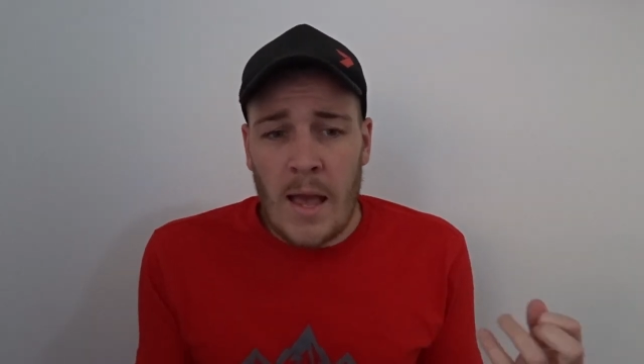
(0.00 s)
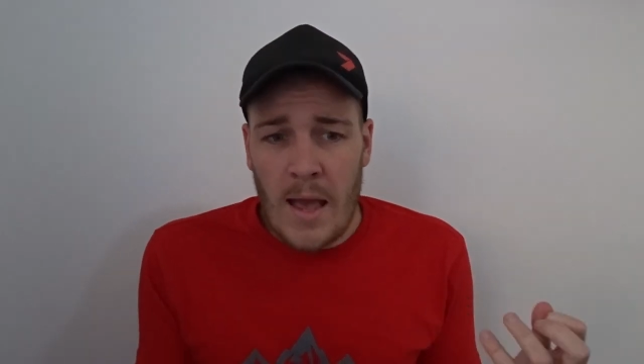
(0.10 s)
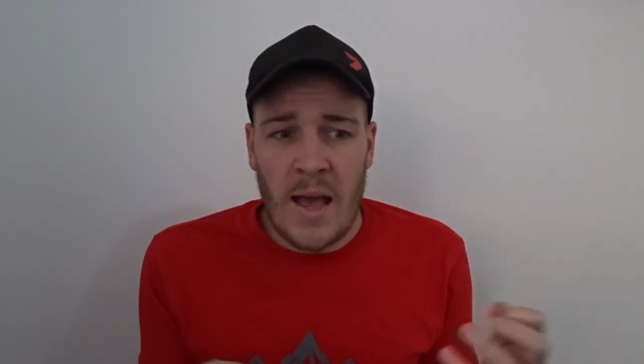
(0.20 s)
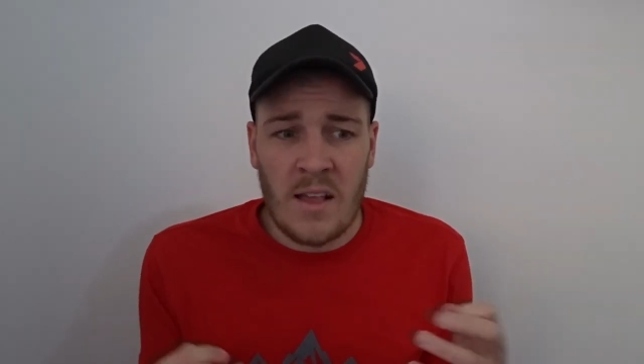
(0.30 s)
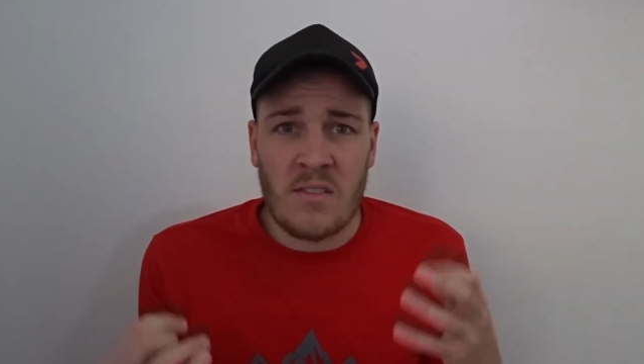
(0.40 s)

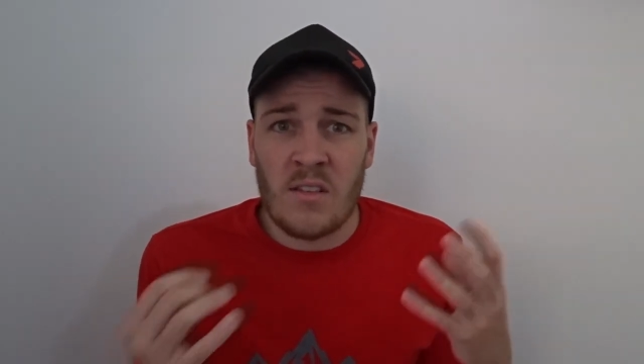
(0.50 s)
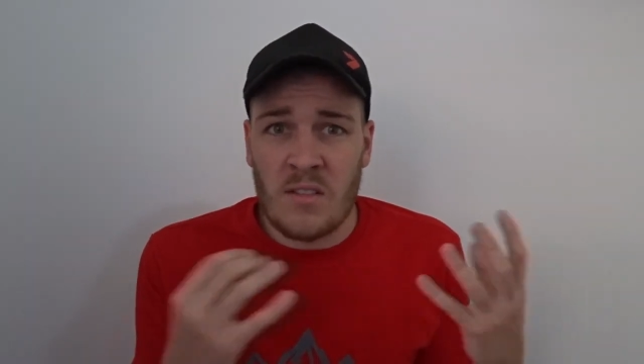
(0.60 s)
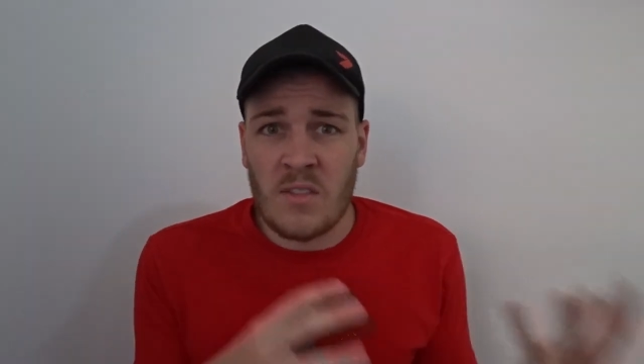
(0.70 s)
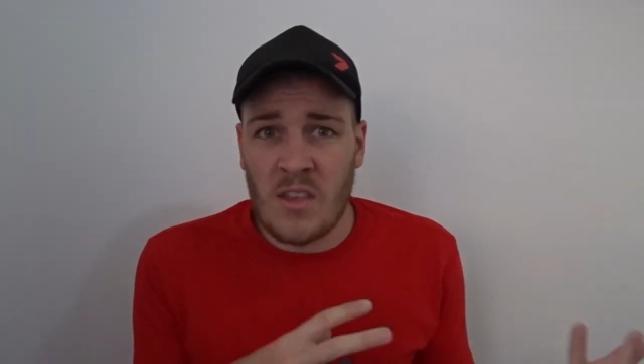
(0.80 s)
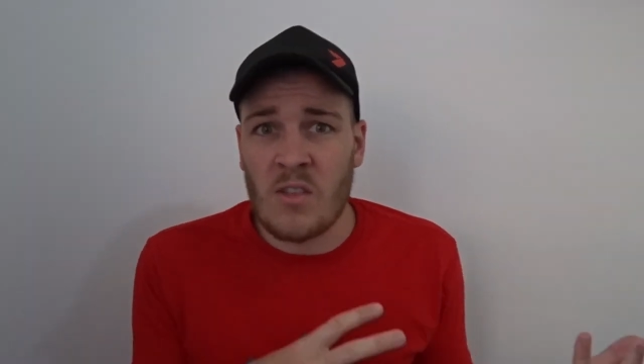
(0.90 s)

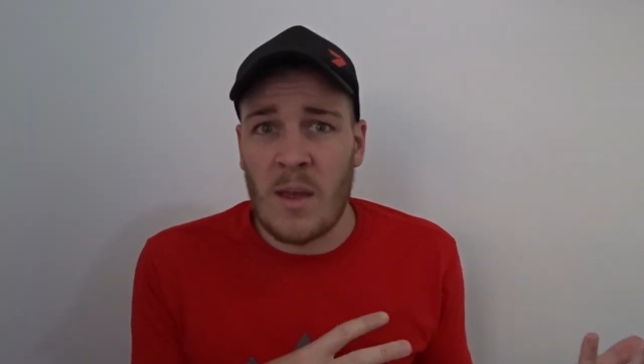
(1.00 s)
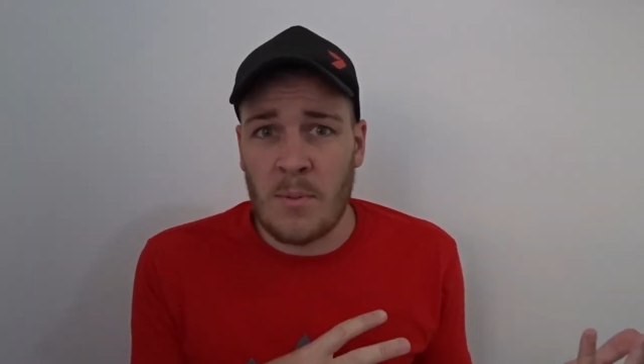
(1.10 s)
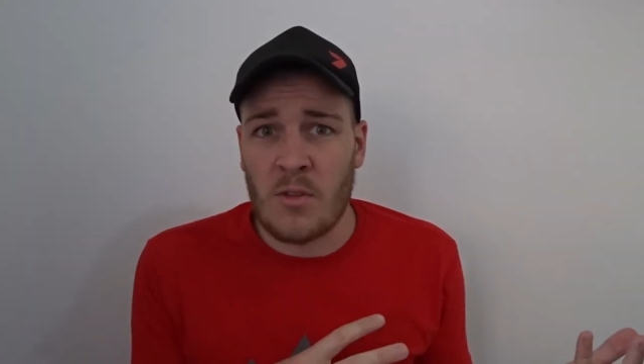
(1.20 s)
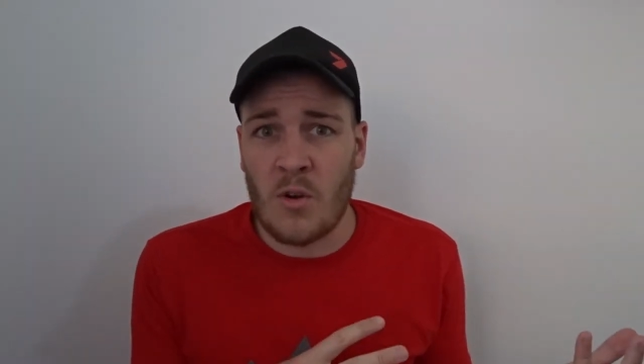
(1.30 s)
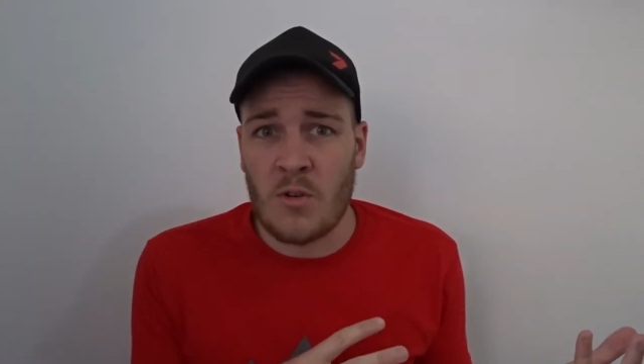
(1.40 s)
as this
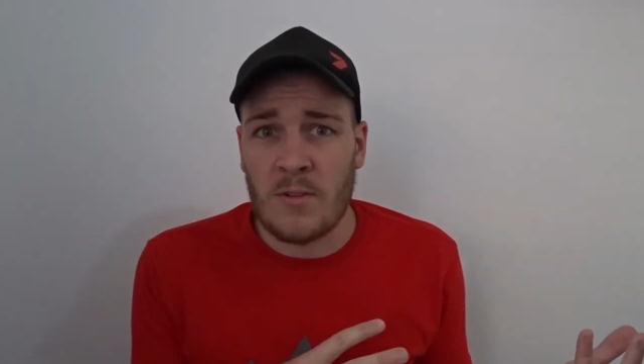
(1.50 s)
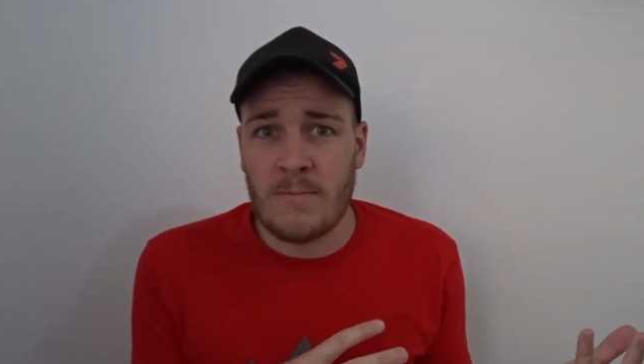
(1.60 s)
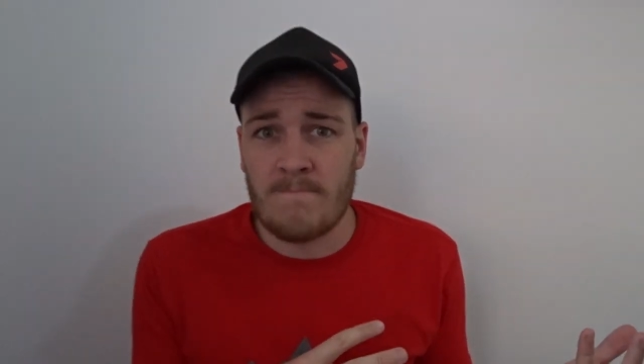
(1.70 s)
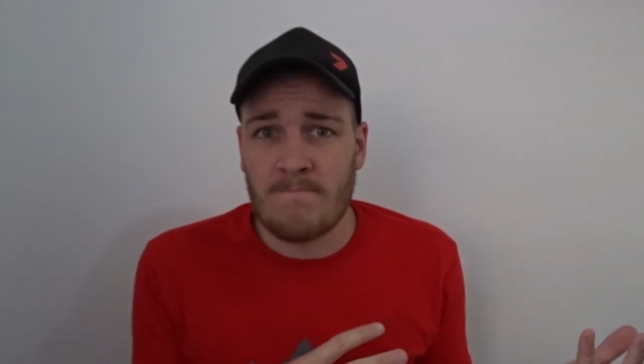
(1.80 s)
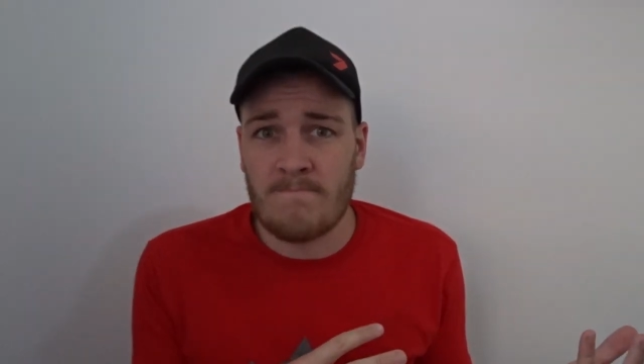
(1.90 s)
episode.
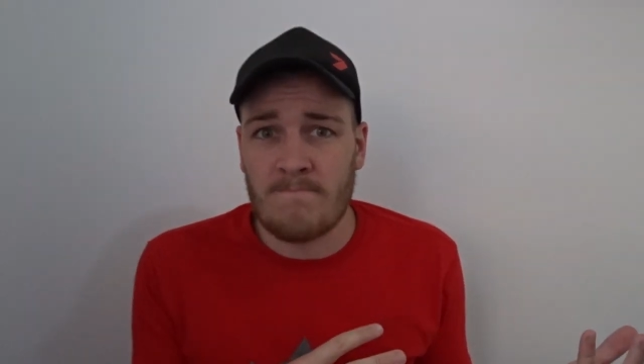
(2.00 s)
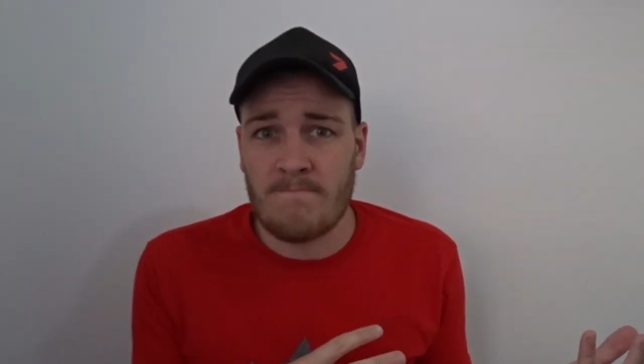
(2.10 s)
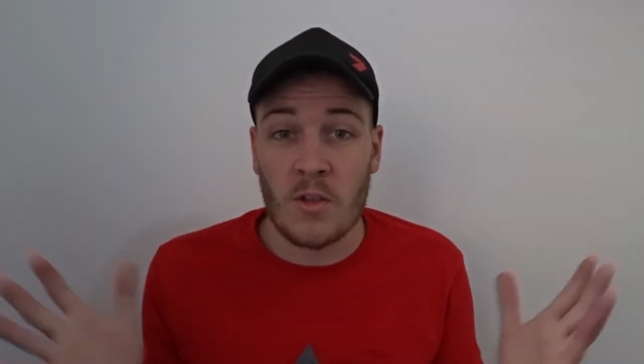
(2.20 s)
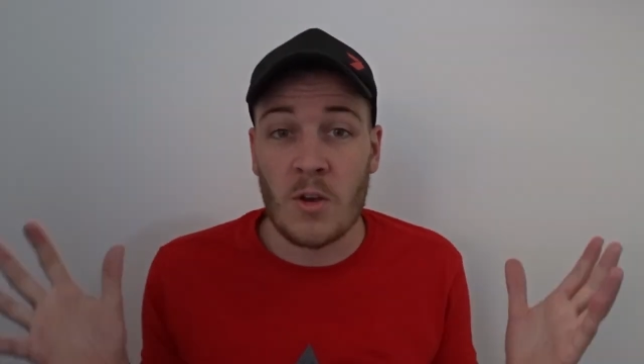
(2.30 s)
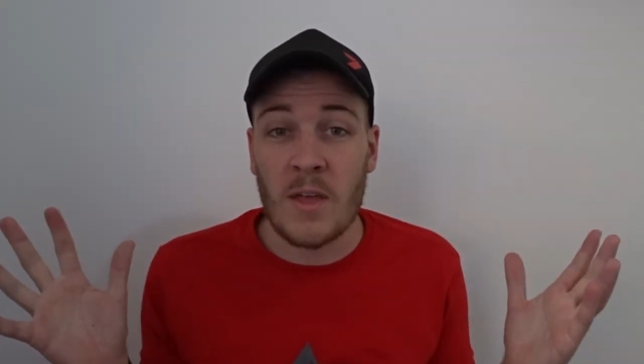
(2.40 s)

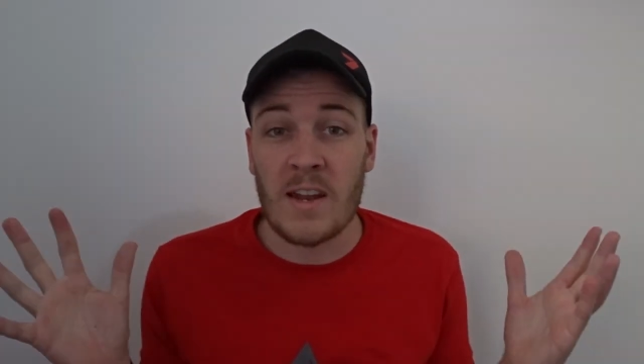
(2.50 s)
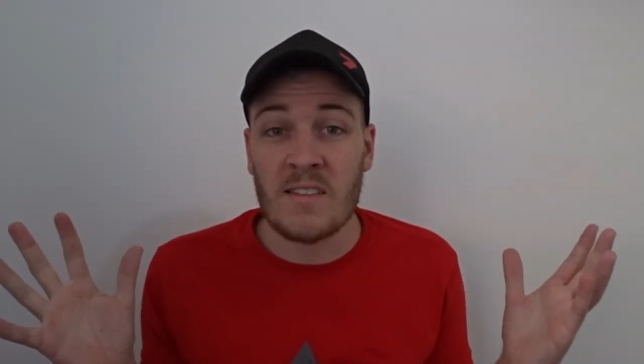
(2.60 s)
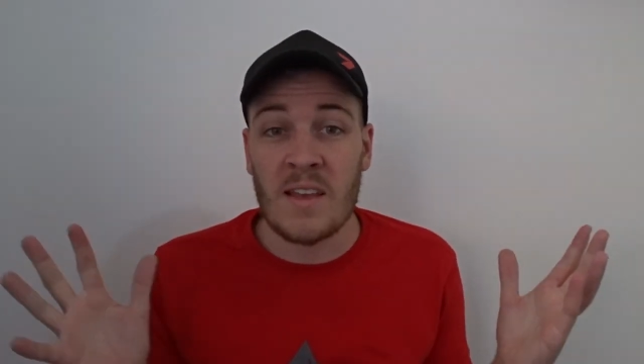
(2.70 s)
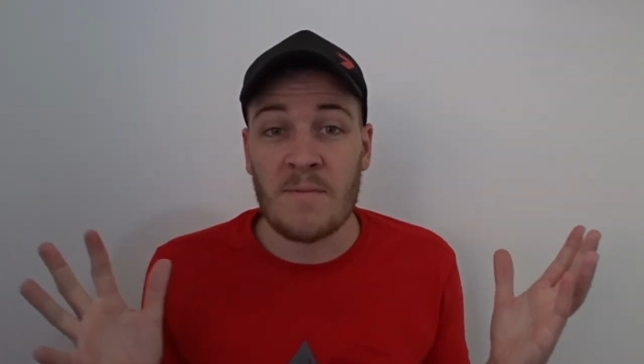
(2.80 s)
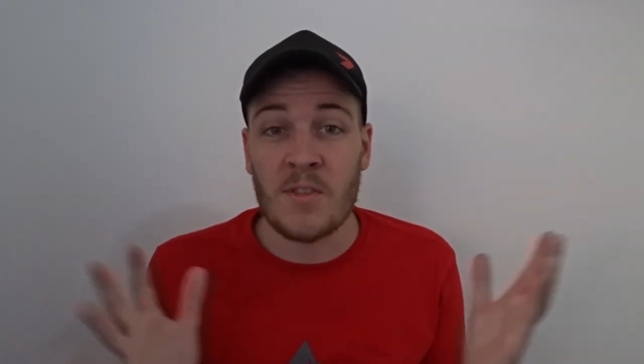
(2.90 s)
So that is
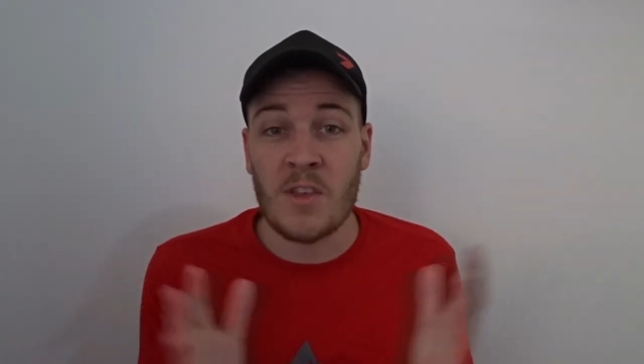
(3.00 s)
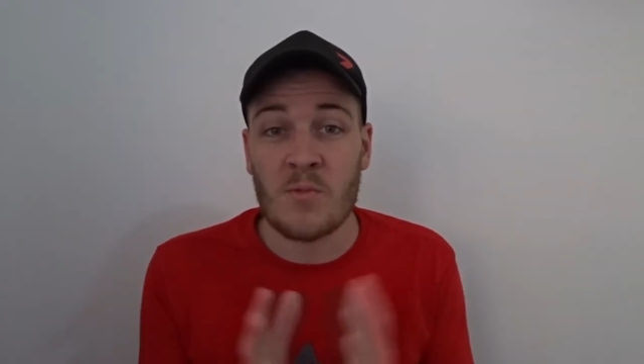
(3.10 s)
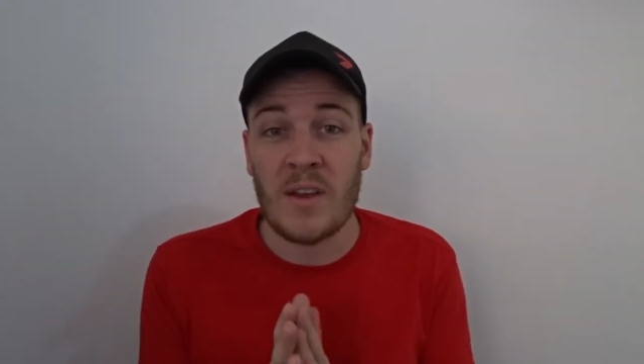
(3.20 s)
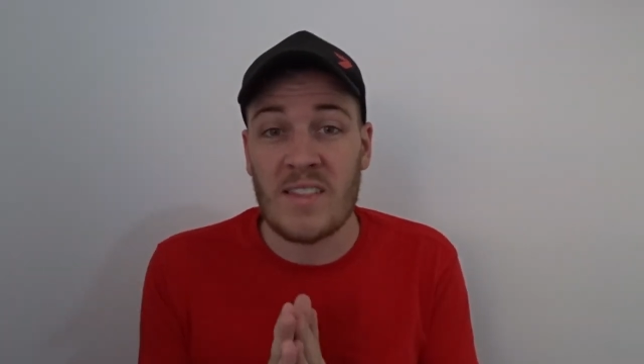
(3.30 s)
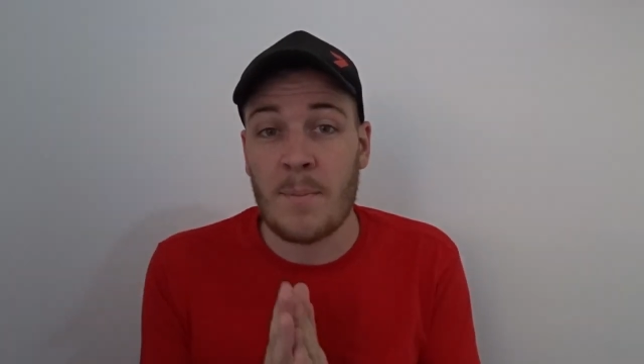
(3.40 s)
it for this
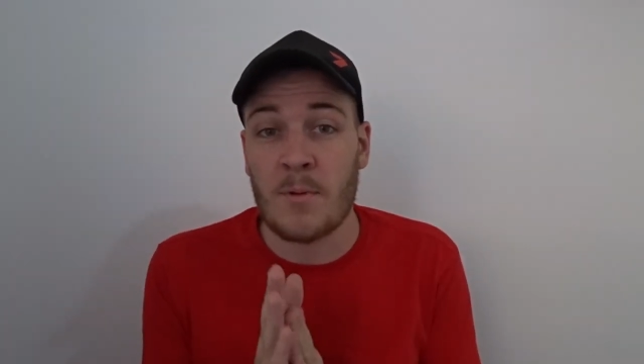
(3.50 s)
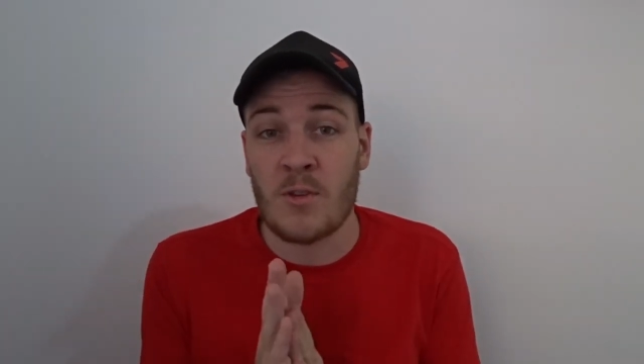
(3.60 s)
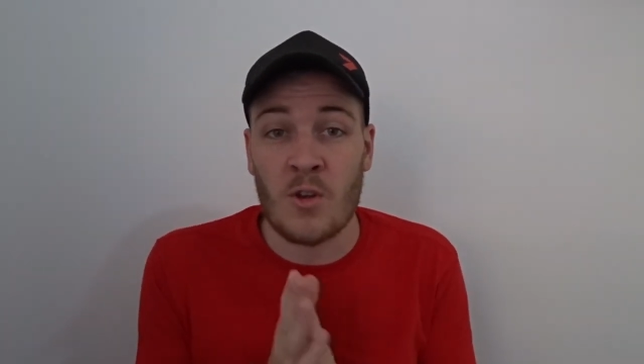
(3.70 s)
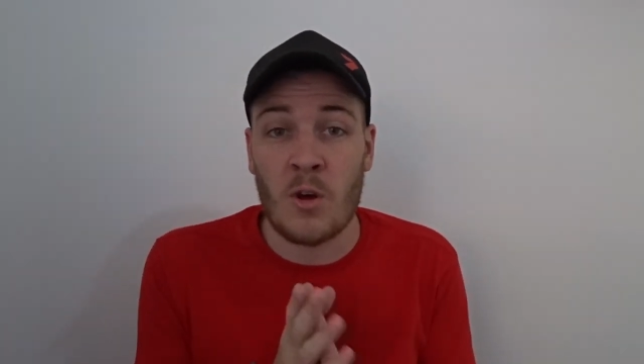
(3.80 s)
week's episode